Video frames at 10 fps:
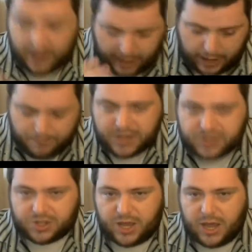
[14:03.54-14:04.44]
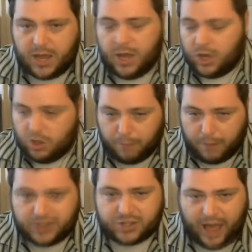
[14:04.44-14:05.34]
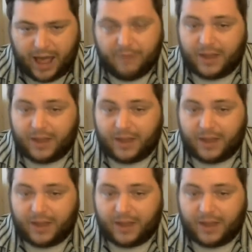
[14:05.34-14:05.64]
in BC you must have